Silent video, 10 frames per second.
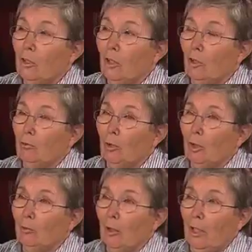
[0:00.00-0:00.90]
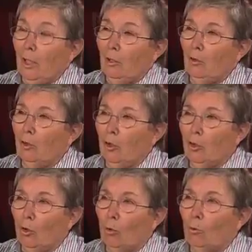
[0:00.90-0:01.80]
of what I had heard
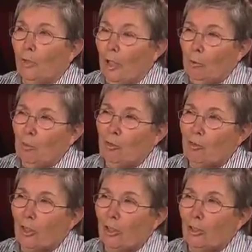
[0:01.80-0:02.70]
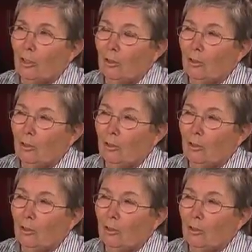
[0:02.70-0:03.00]
old-timers say,